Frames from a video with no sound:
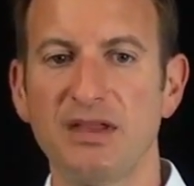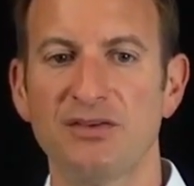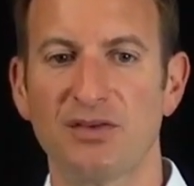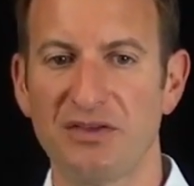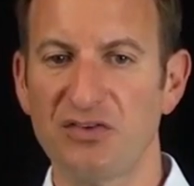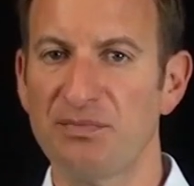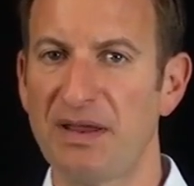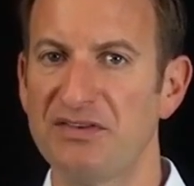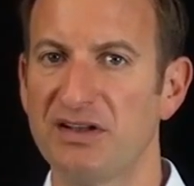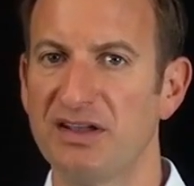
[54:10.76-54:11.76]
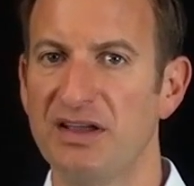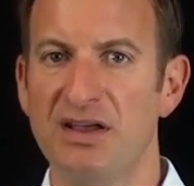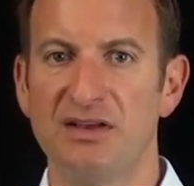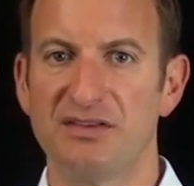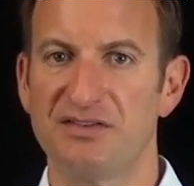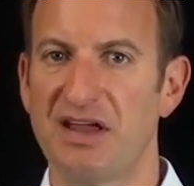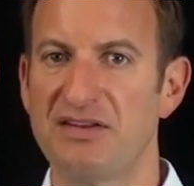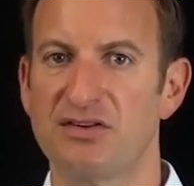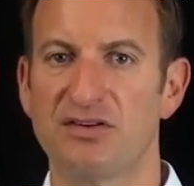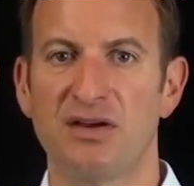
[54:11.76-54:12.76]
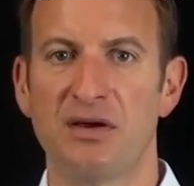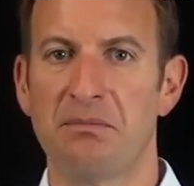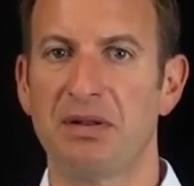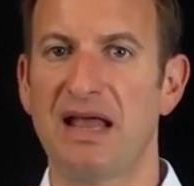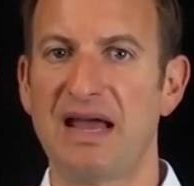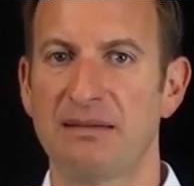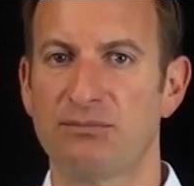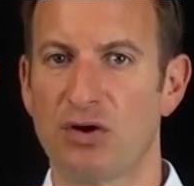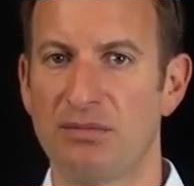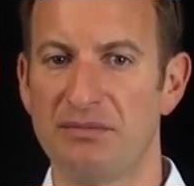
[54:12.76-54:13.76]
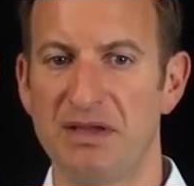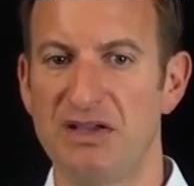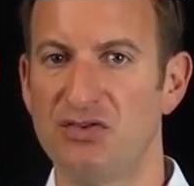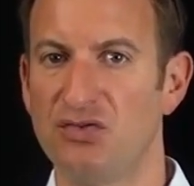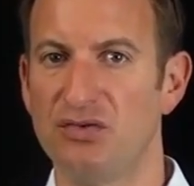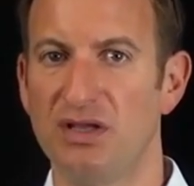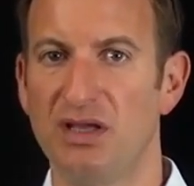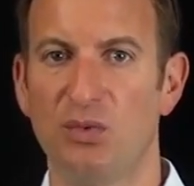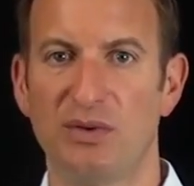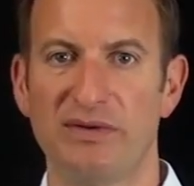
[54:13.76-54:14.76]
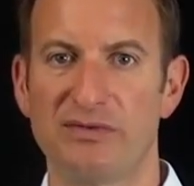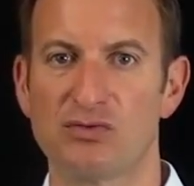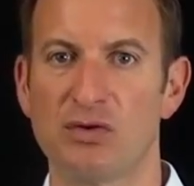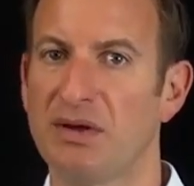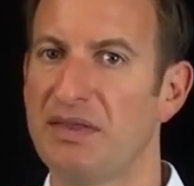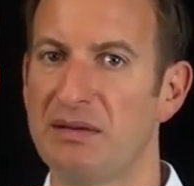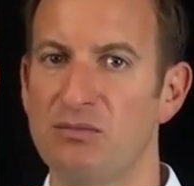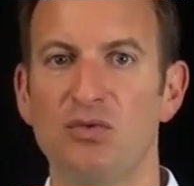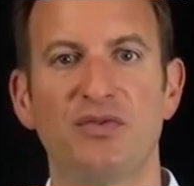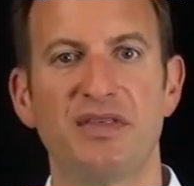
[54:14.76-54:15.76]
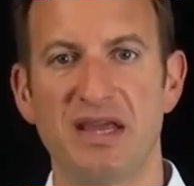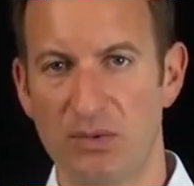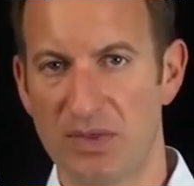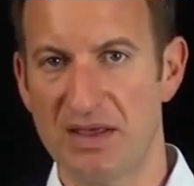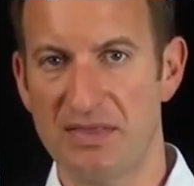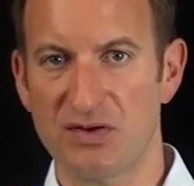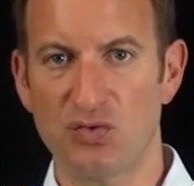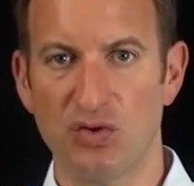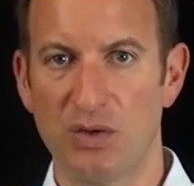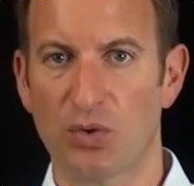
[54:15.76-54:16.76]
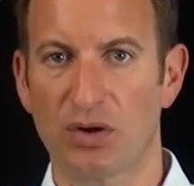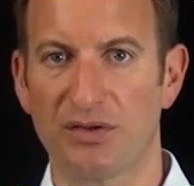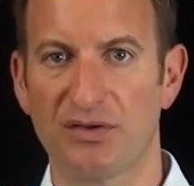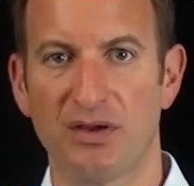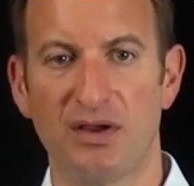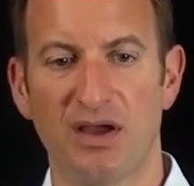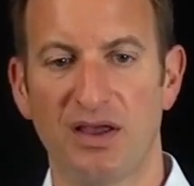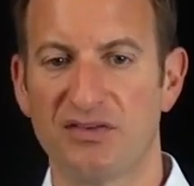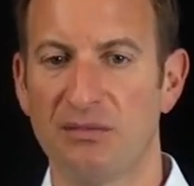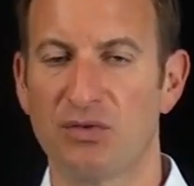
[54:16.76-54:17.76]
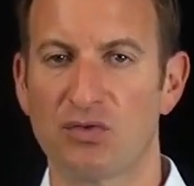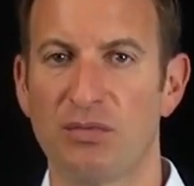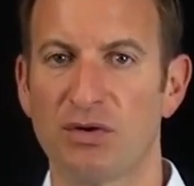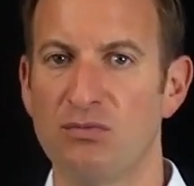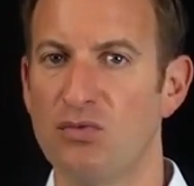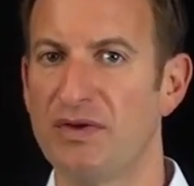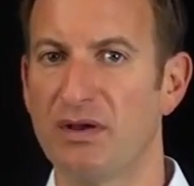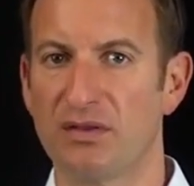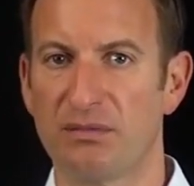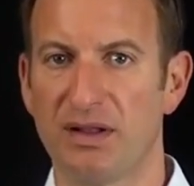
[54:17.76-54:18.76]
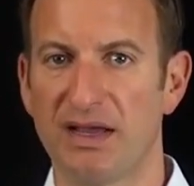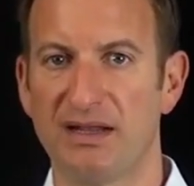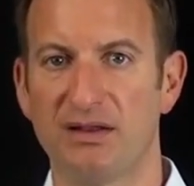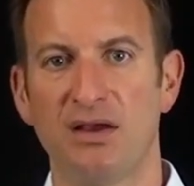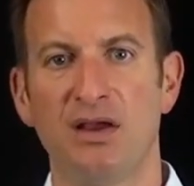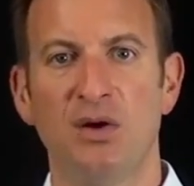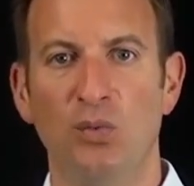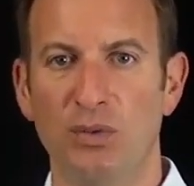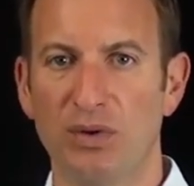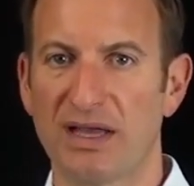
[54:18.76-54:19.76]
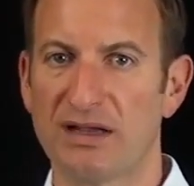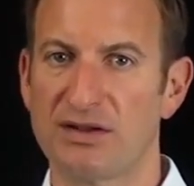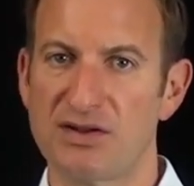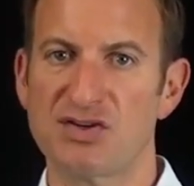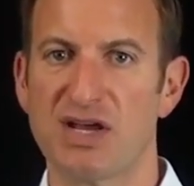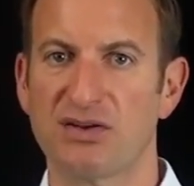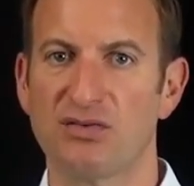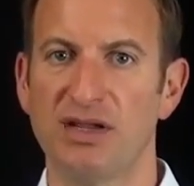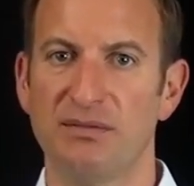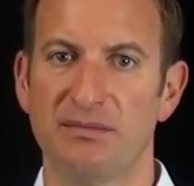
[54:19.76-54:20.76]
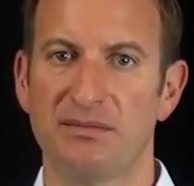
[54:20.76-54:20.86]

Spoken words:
So this is basically the standard planning problem in 2D when we have a robot that moves within the 2D world. A simple robot moving on the plane. We will get out a trajectory.